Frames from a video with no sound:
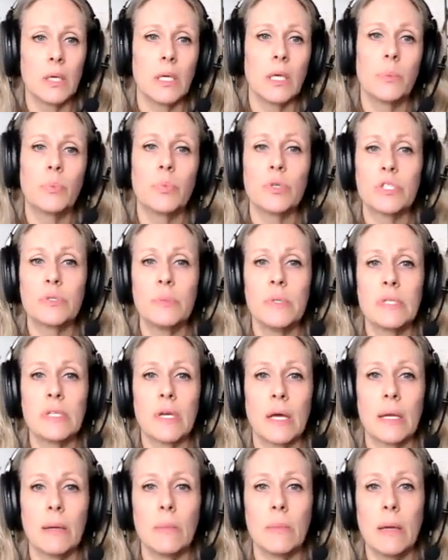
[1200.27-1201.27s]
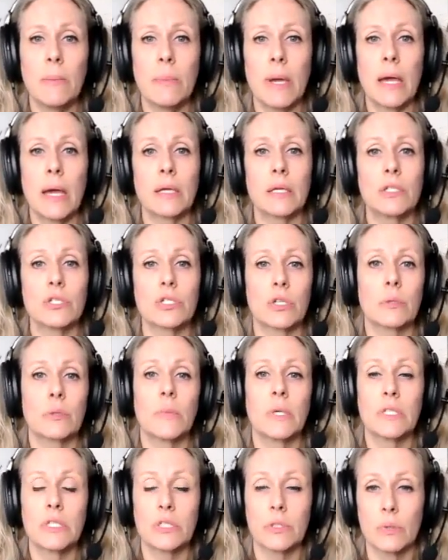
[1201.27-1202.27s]
He pushed me down on my back and jerked
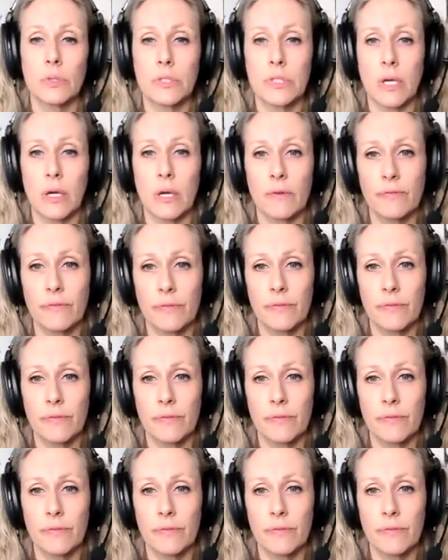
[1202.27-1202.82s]
my shorts off.